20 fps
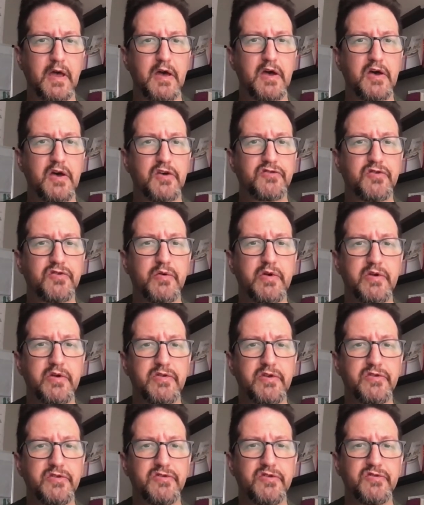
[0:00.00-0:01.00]
So
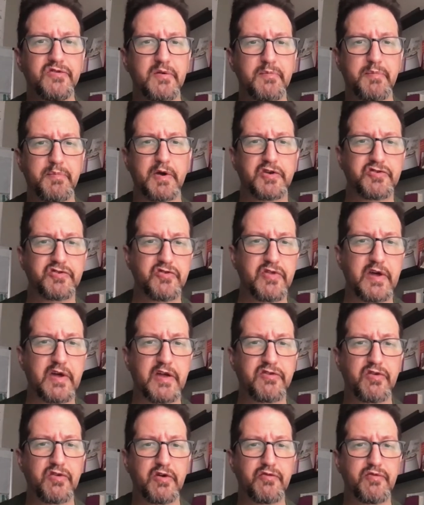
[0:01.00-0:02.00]
this is a picture that I
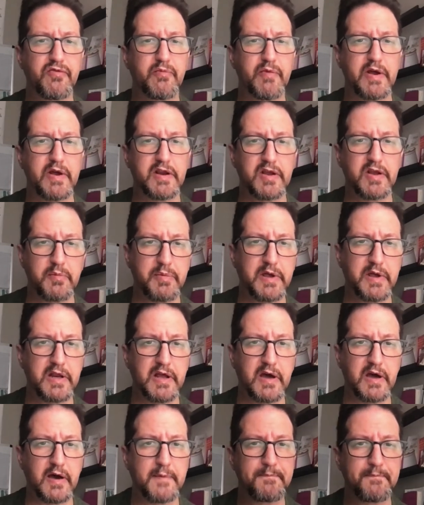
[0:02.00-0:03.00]
took from
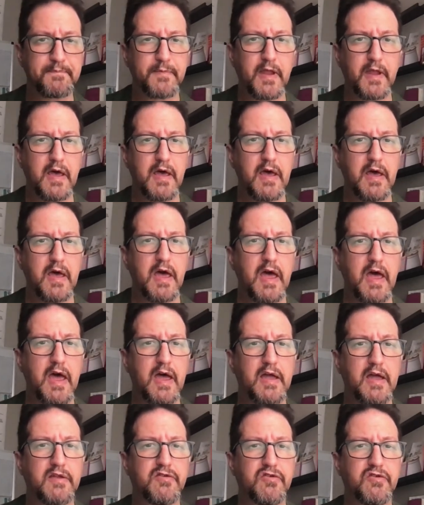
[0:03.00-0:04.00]
Radiopedia,
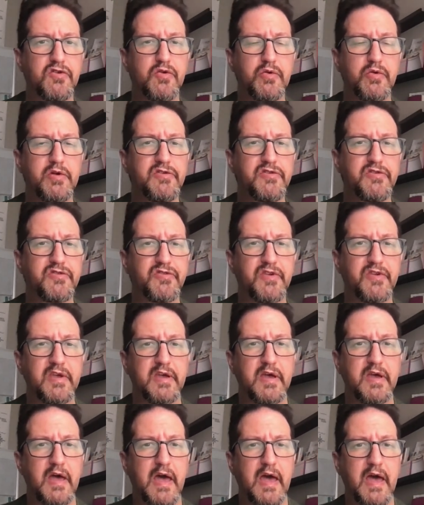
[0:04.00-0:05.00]
and you can
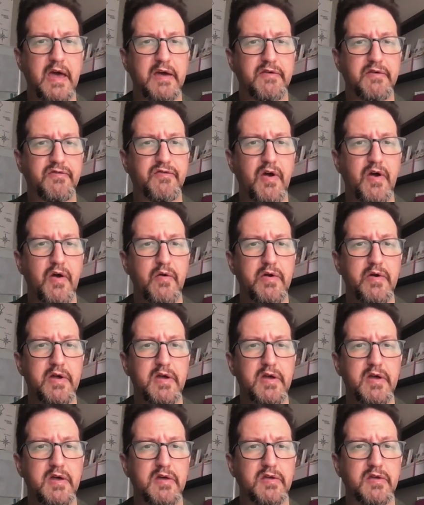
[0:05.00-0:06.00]
see a
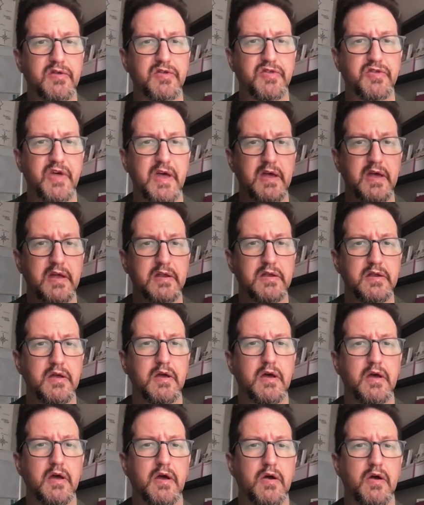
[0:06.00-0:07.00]
very thin
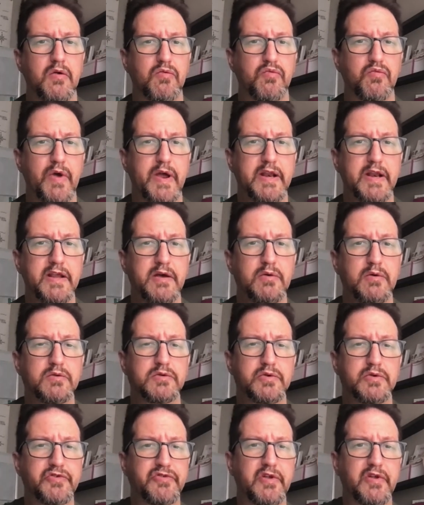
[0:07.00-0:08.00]

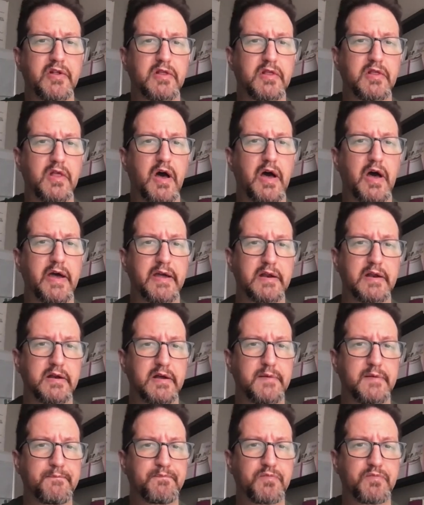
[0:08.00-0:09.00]
radiolucent line
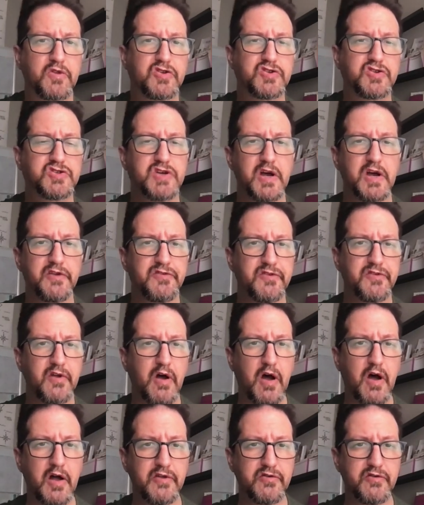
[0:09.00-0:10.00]
just
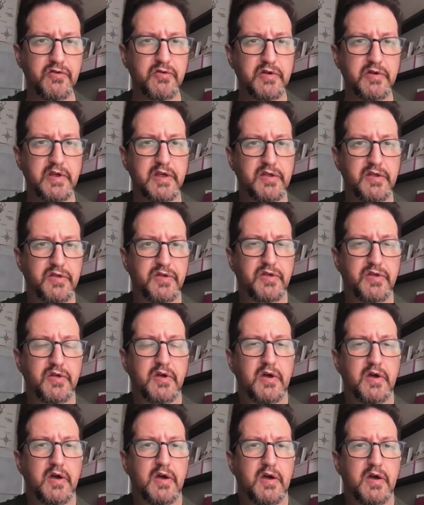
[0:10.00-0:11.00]
underneath
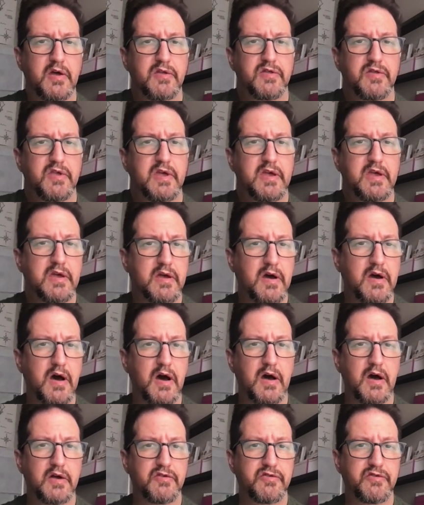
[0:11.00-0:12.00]
the
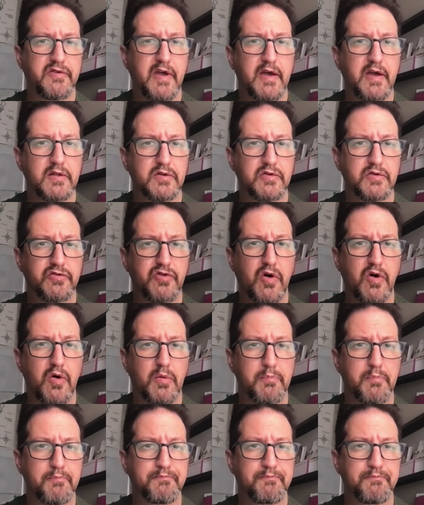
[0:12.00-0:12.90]
talar dome.